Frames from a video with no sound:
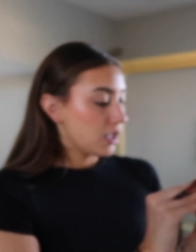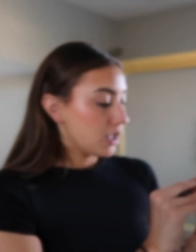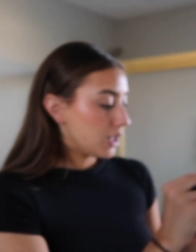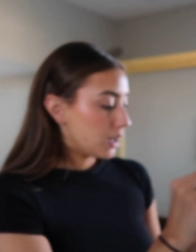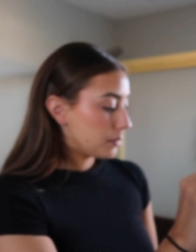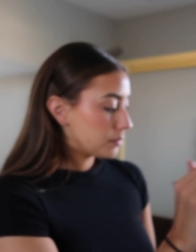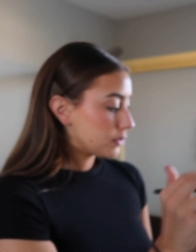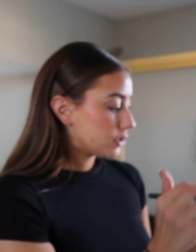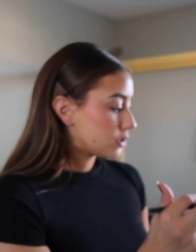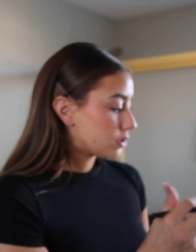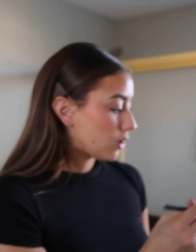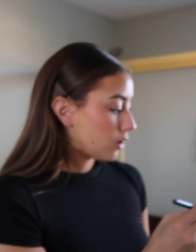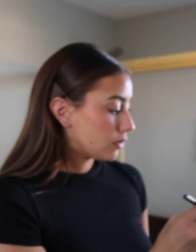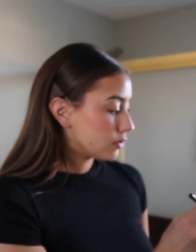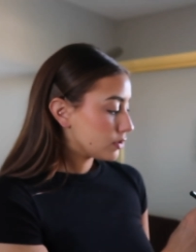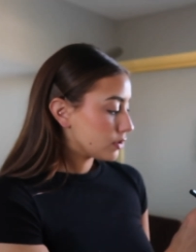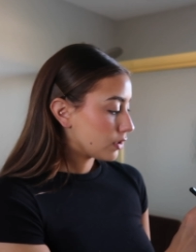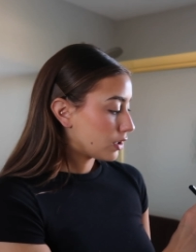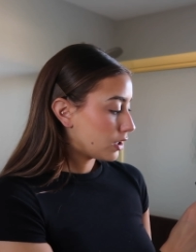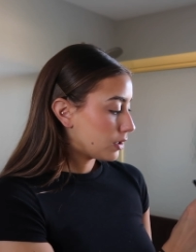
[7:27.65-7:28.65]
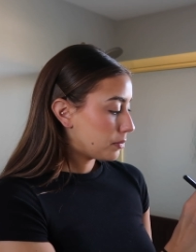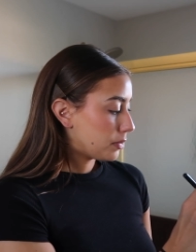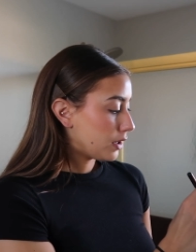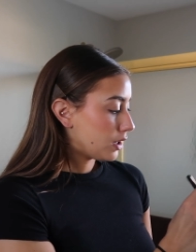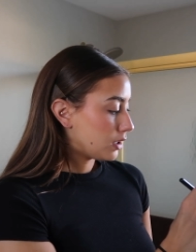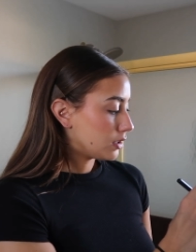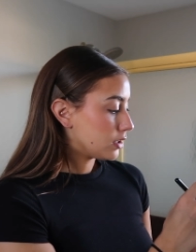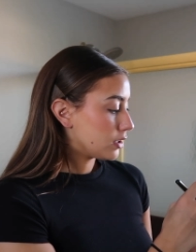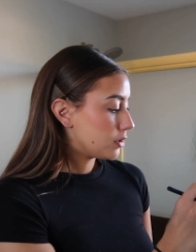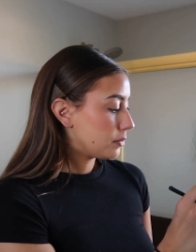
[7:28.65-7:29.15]
And I'm just also gonna put
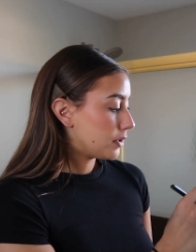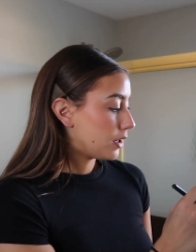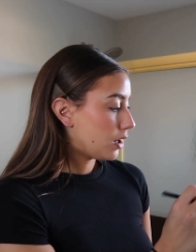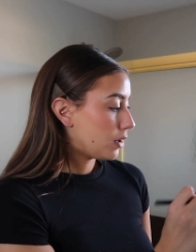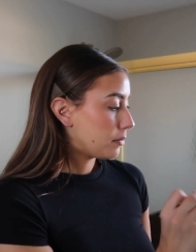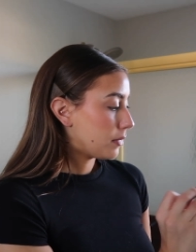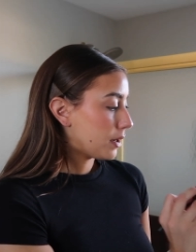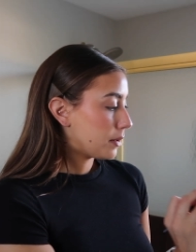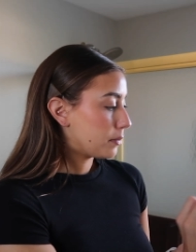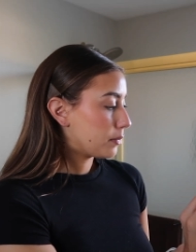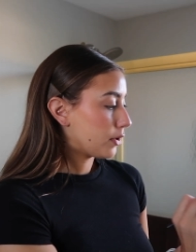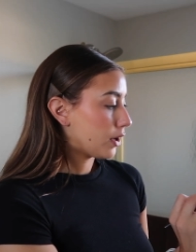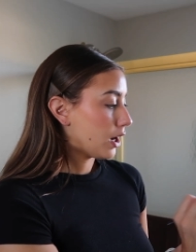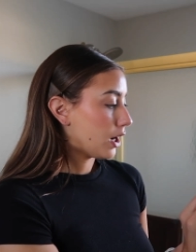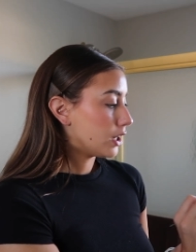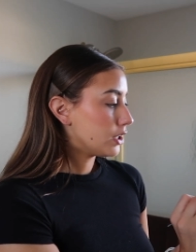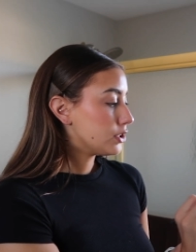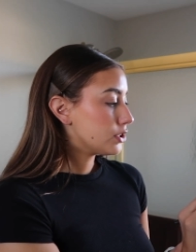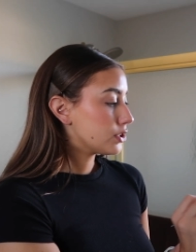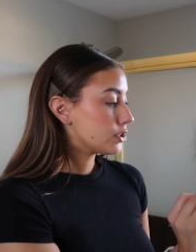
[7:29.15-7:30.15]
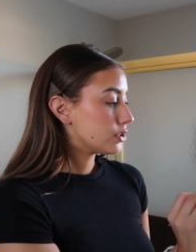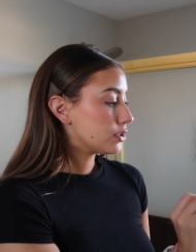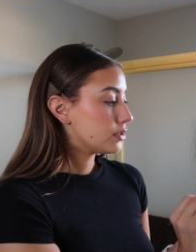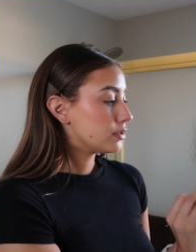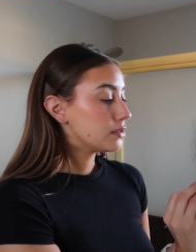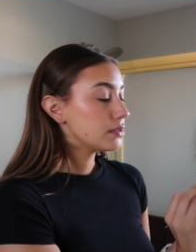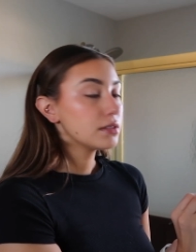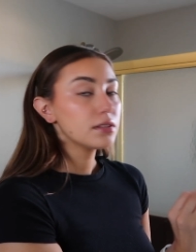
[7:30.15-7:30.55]
a little bit on my brush.